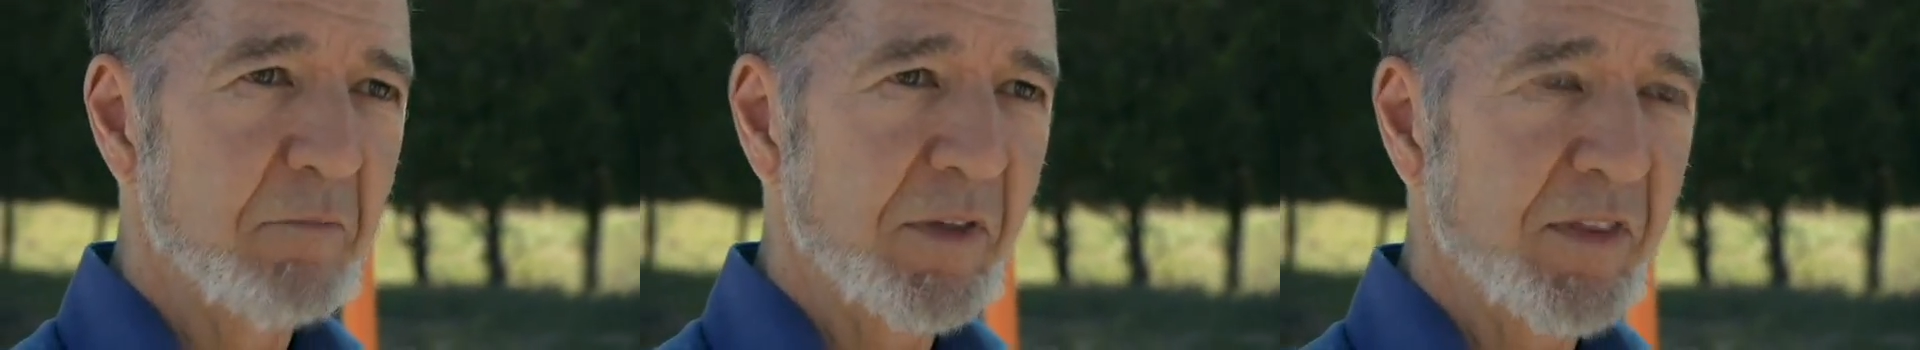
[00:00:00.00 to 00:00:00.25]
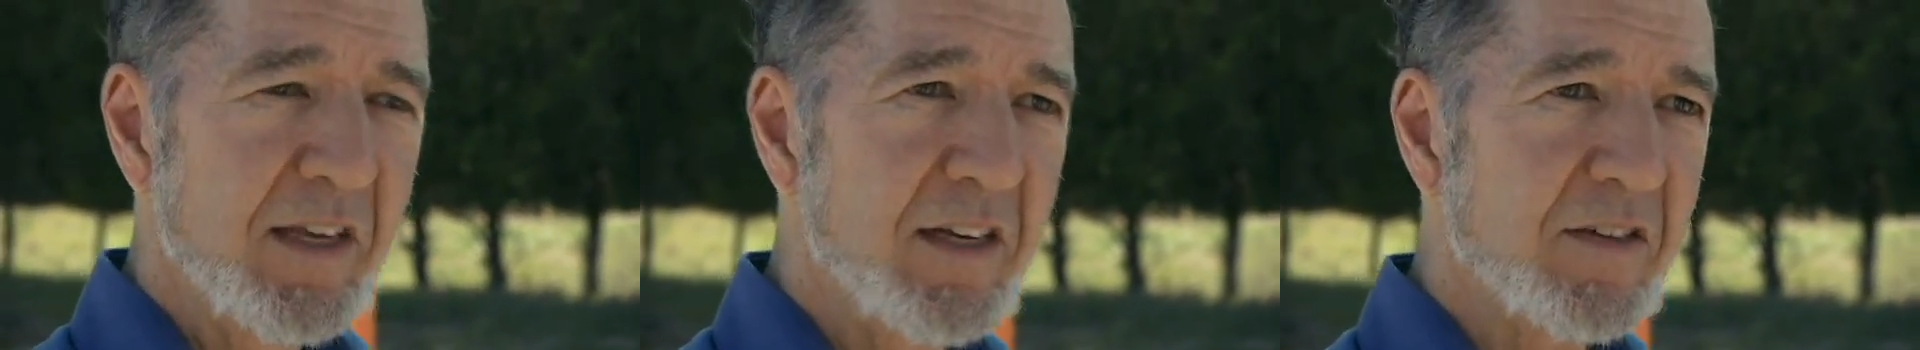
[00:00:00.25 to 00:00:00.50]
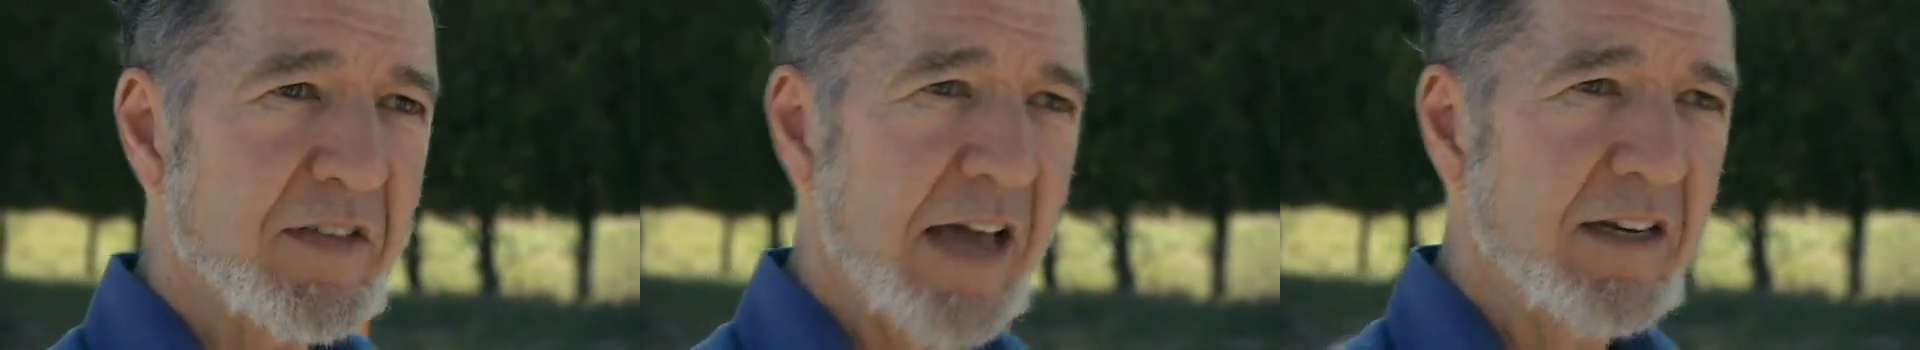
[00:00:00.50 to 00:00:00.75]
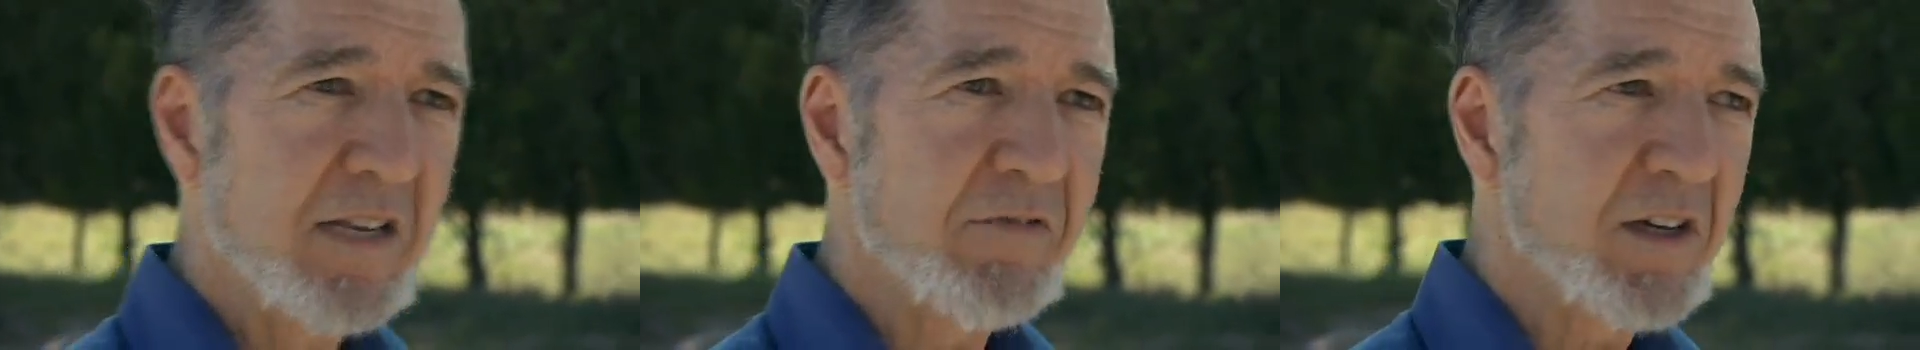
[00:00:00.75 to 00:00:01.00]
But the Incas
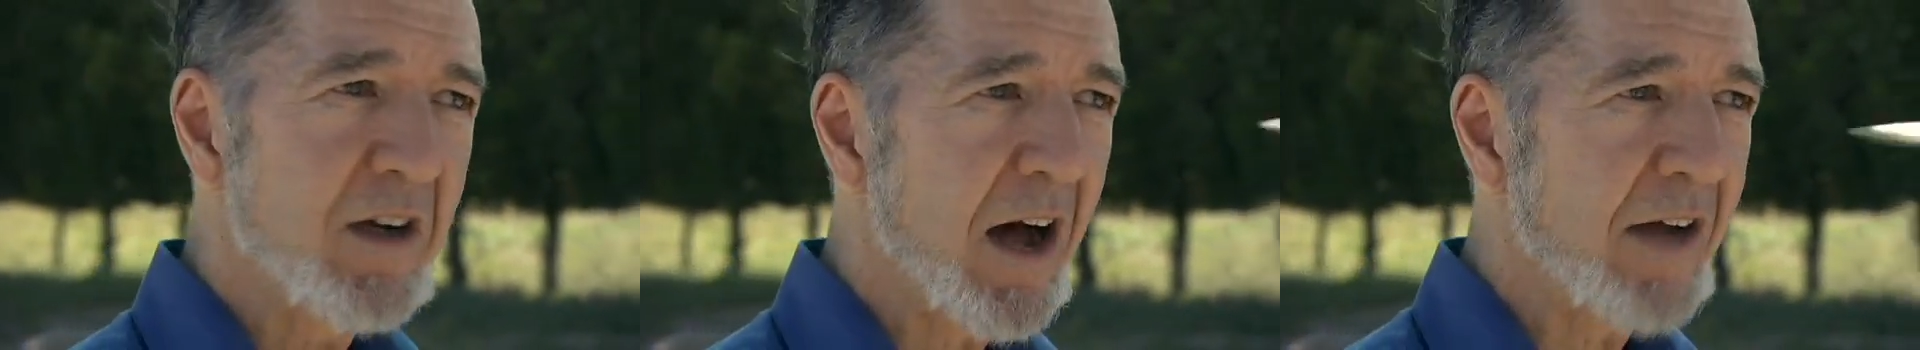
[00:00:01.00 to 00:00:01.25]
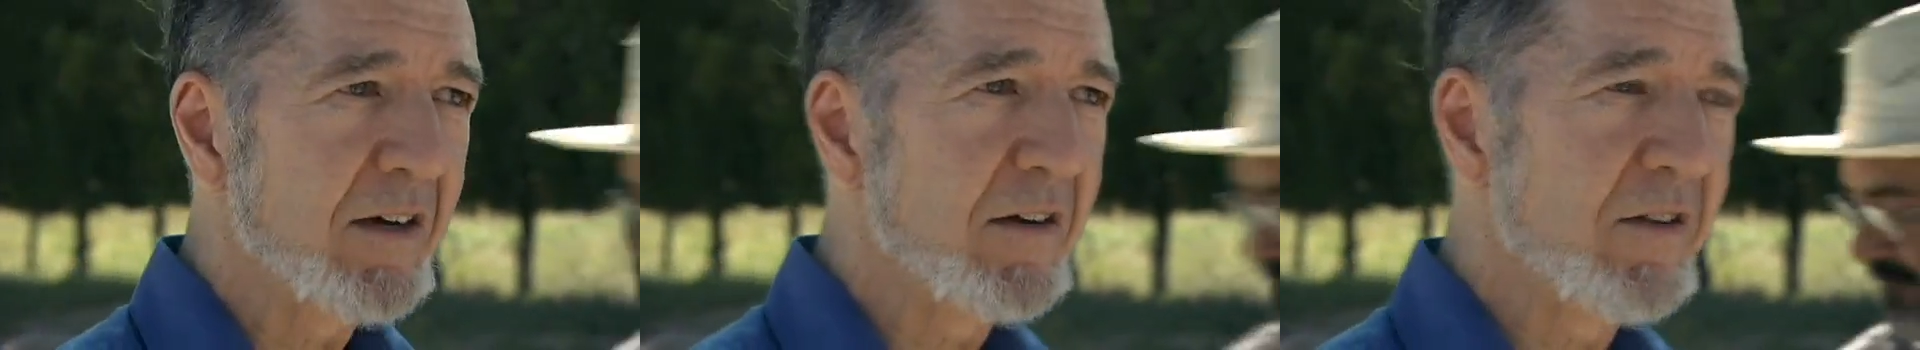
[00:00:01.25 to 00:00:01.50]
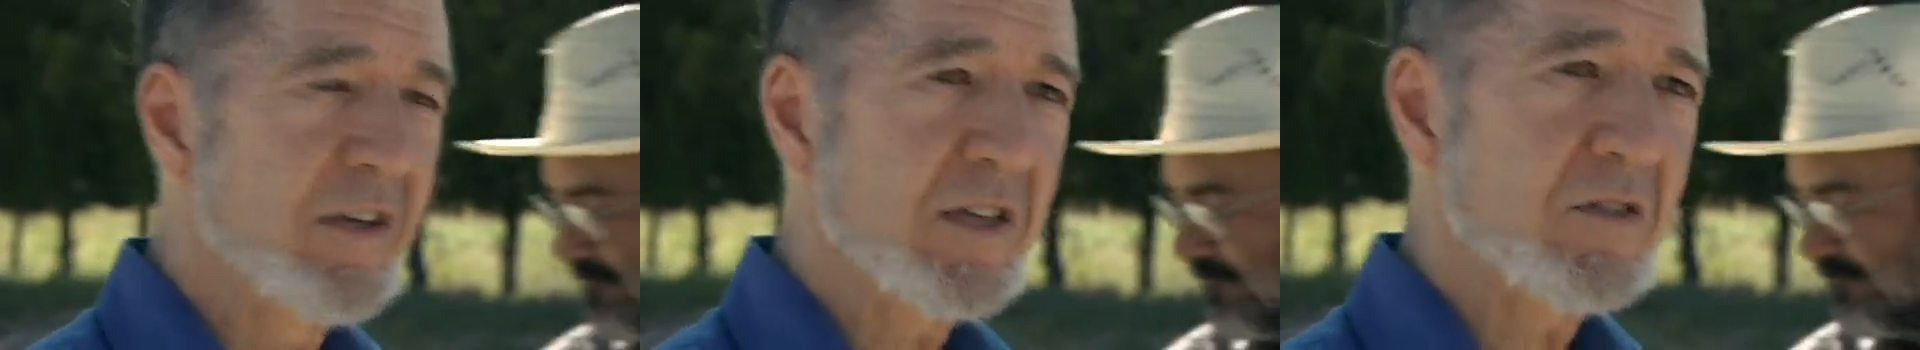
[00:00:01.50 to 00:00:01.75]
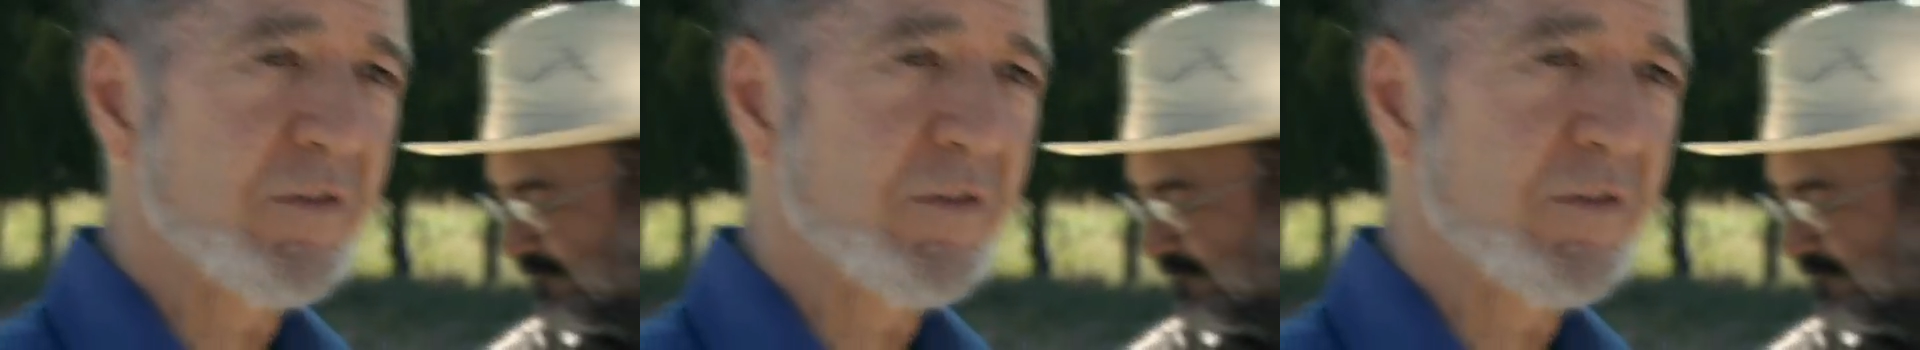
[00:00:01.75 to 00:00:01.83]
hadn't even gotten this